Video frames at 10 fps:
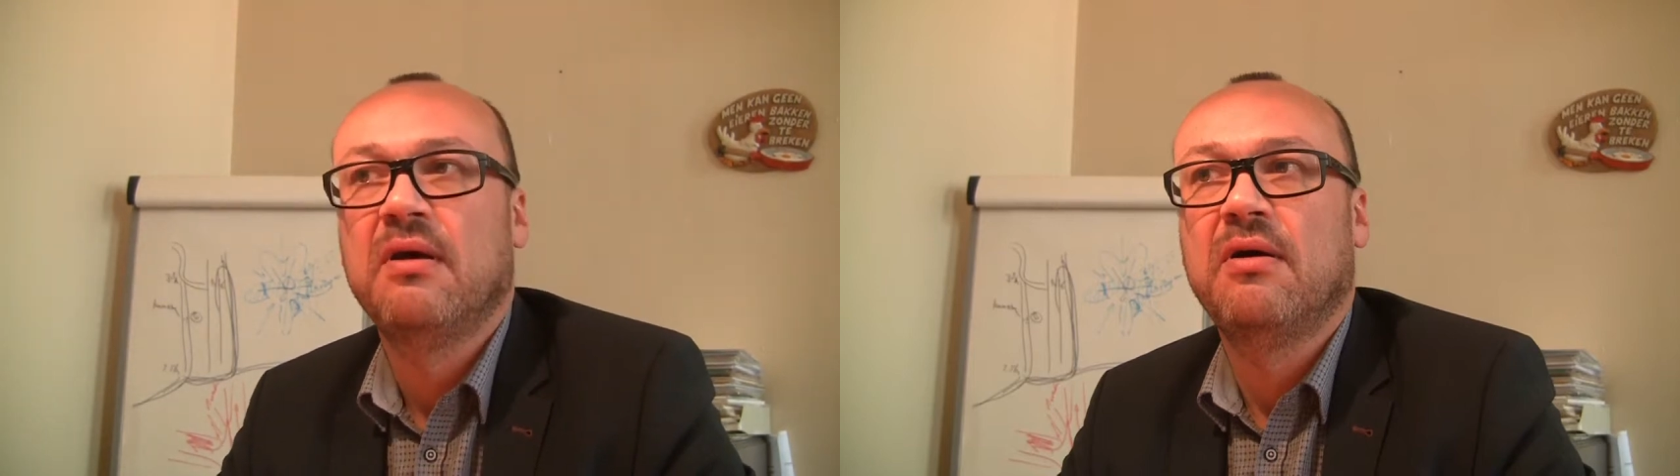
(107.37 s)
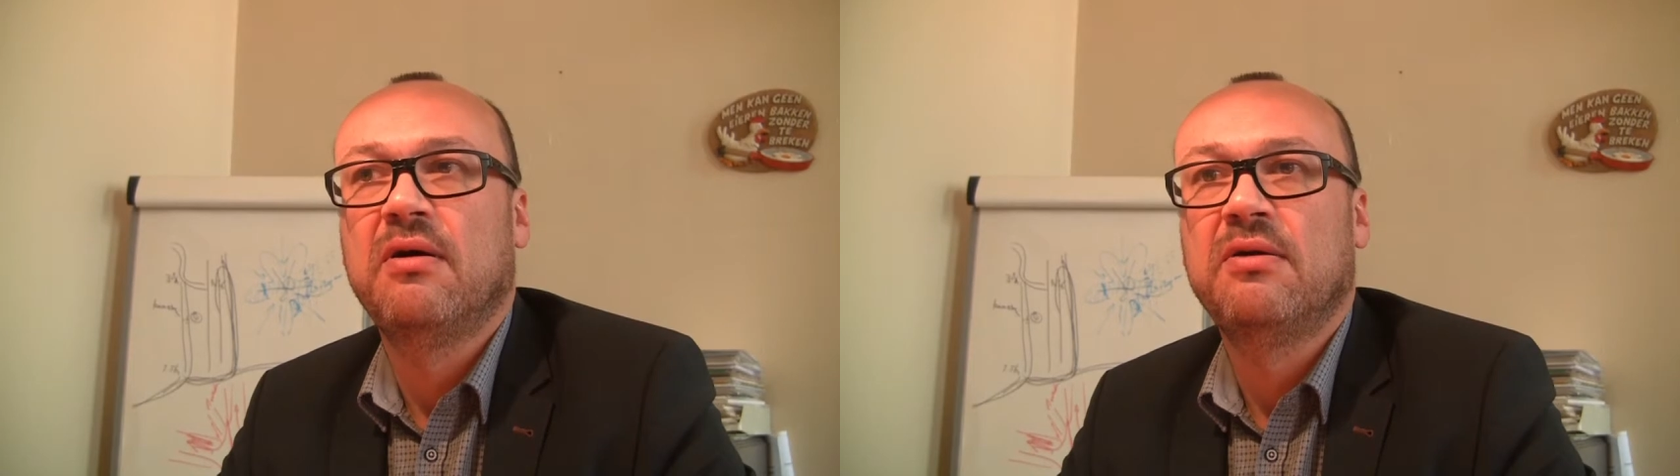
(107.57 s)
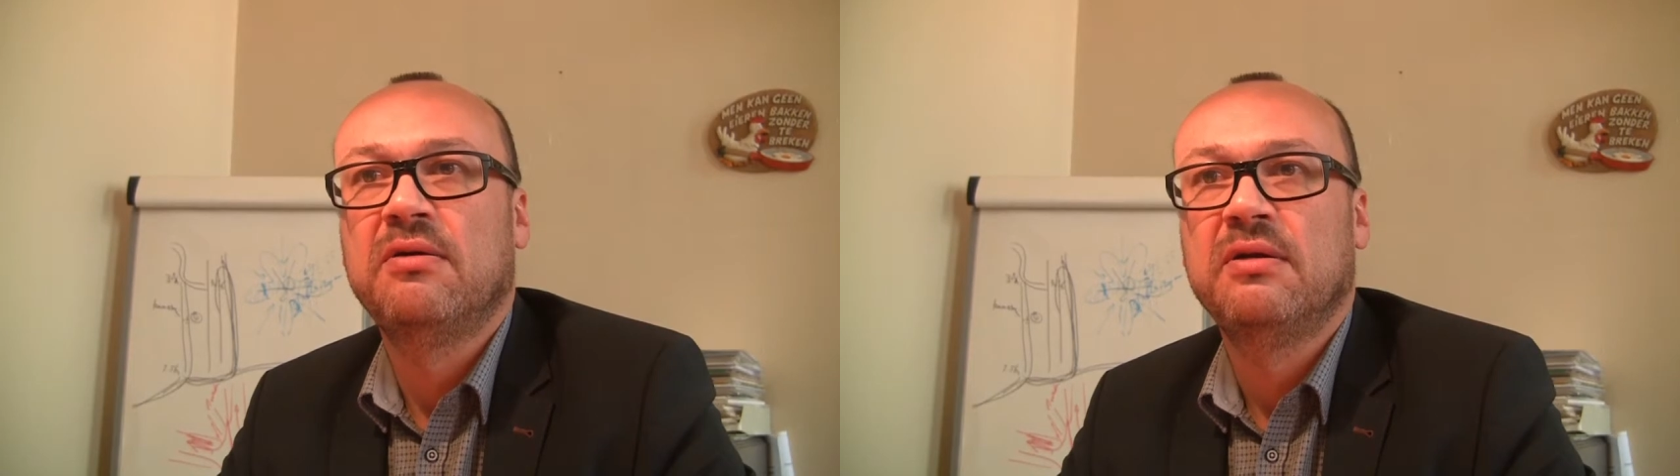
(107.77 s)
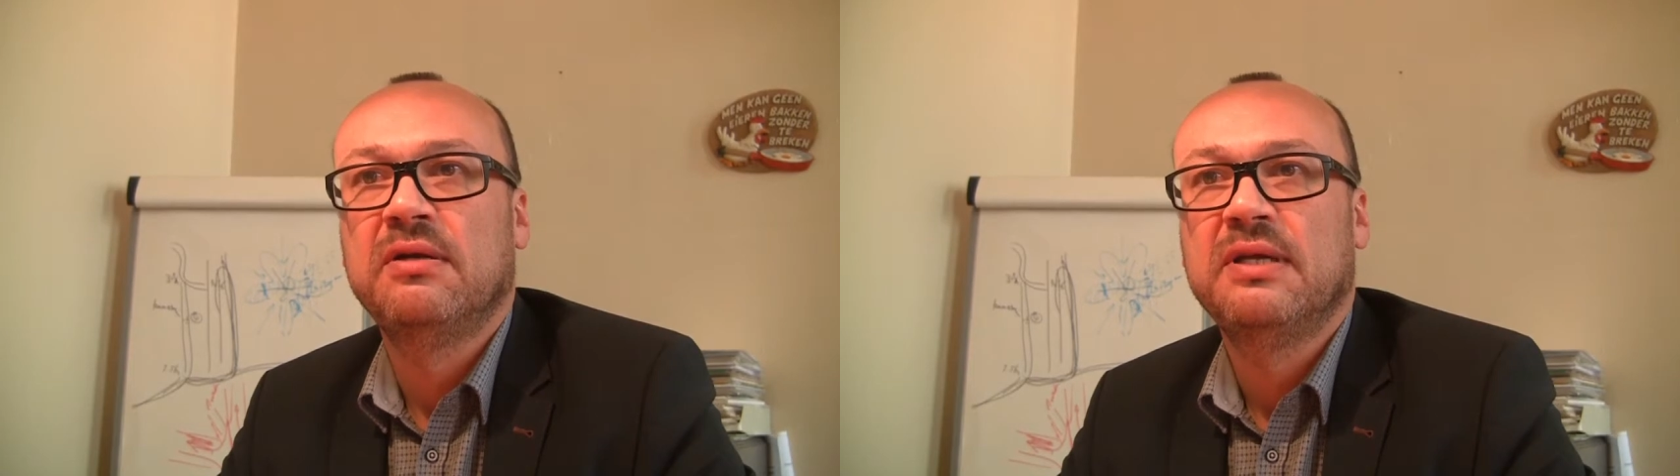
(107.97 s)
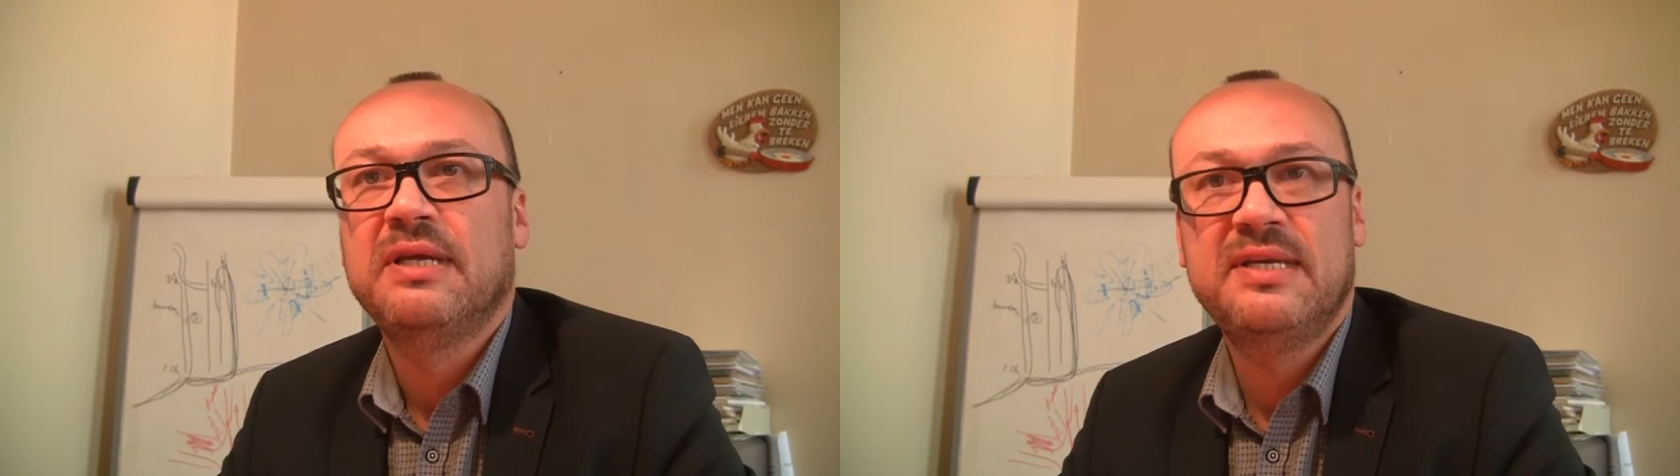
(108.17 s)
are
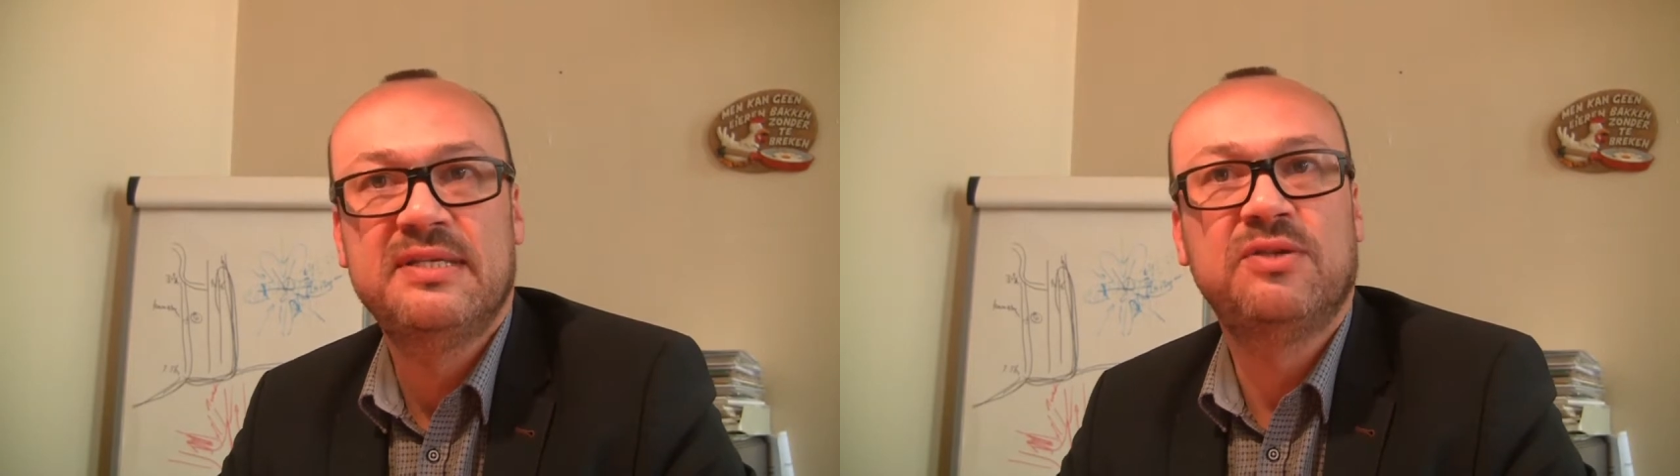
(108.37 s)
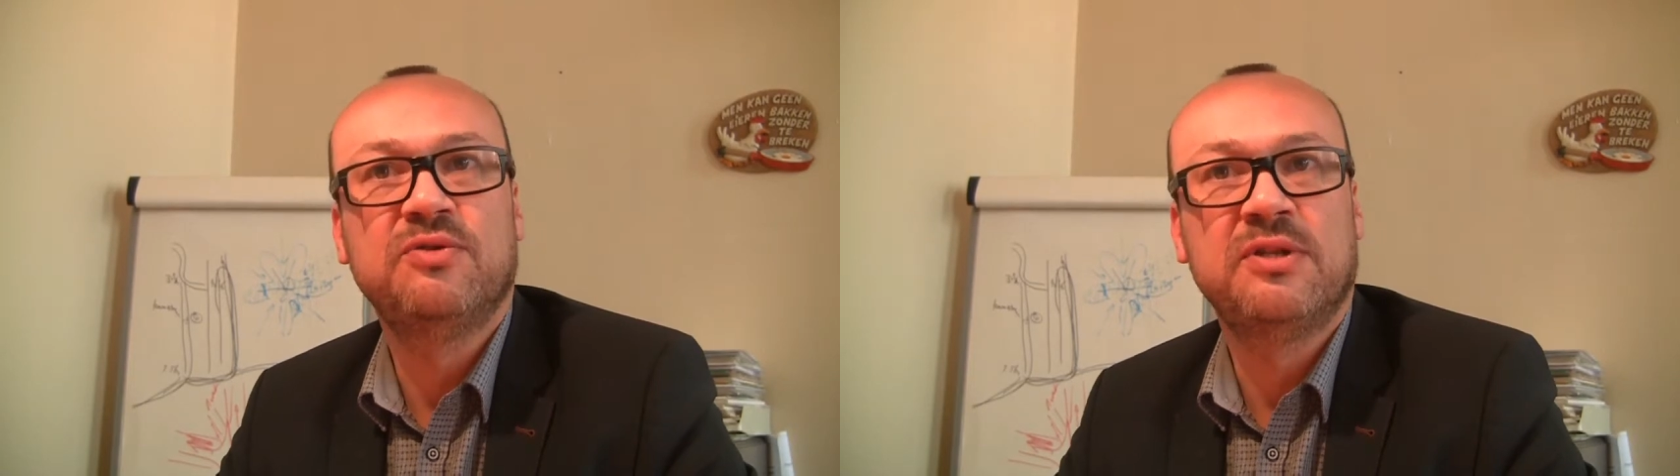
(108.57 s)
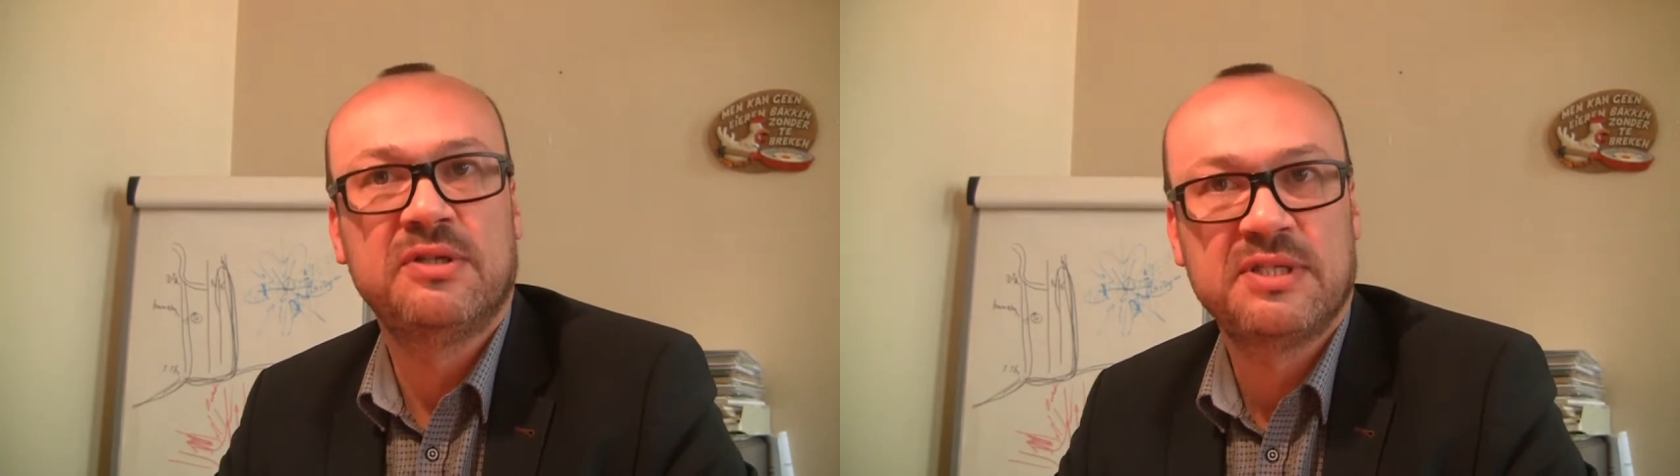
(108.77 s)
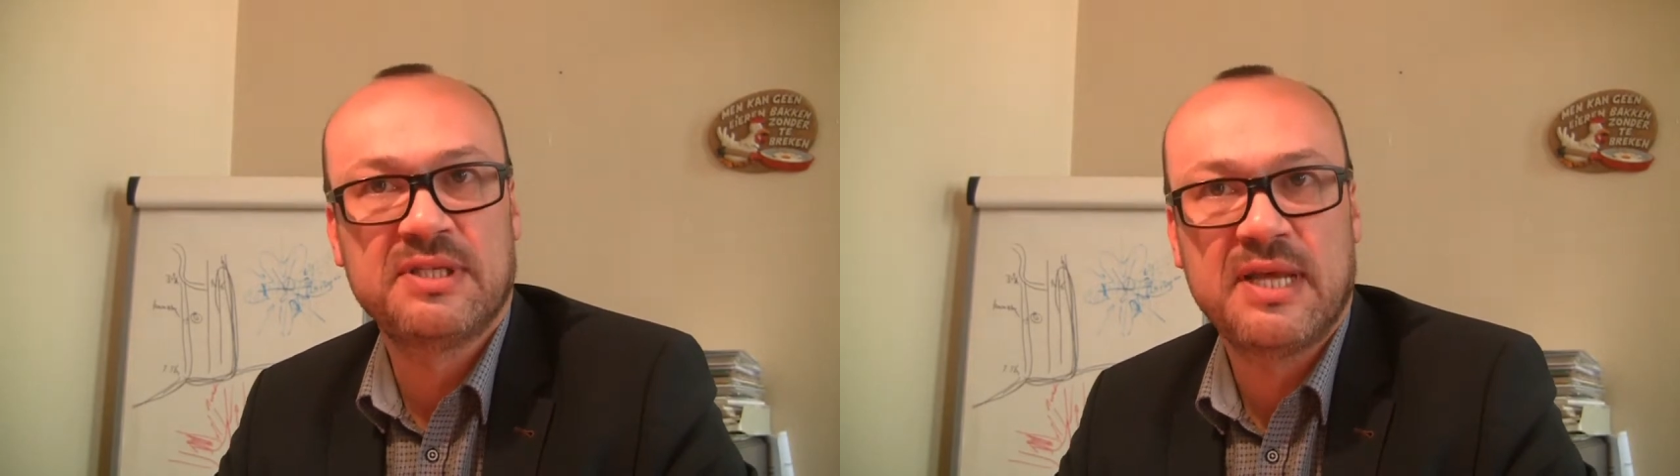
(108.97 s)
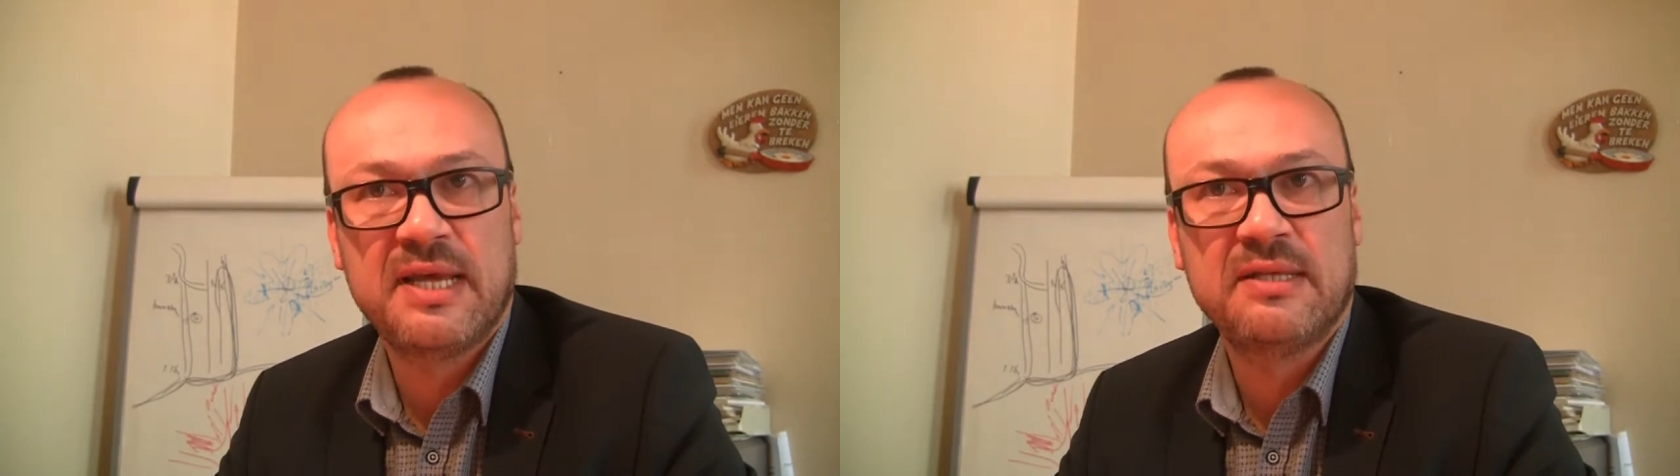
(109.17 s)
easy to
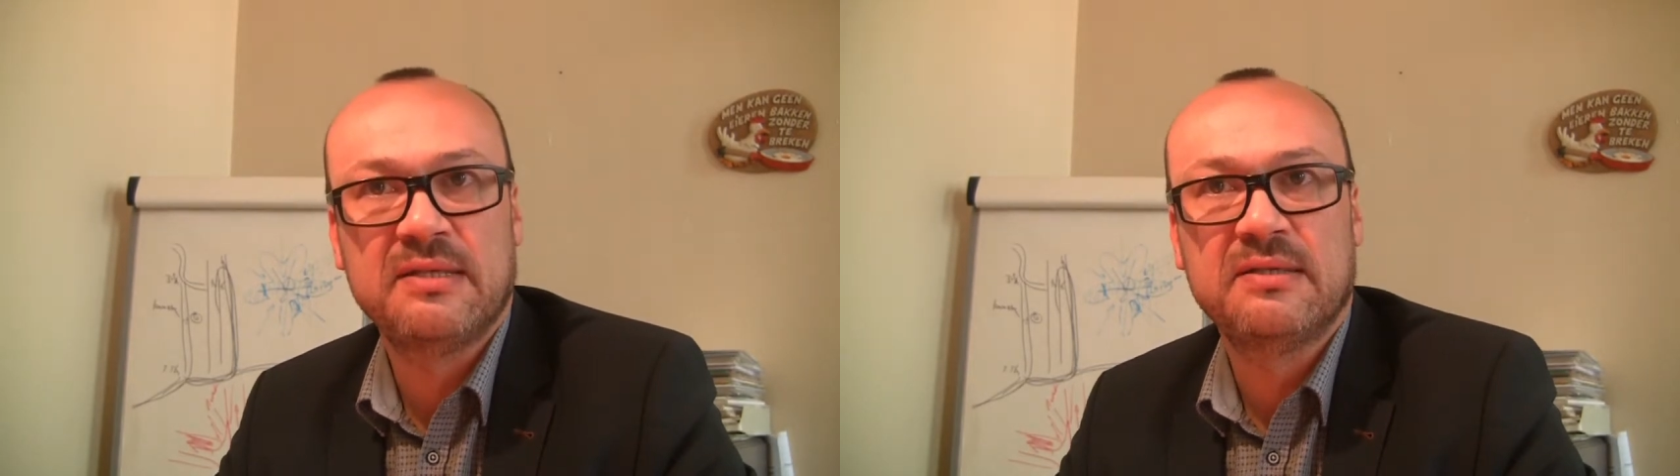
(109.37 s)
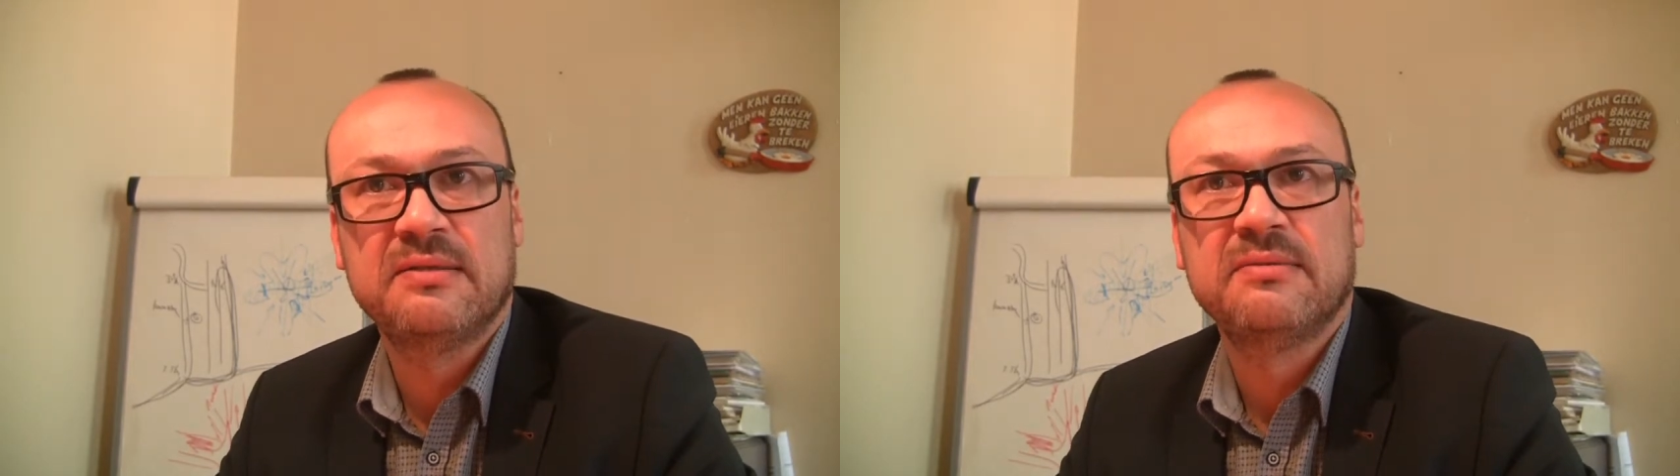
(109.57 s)
understand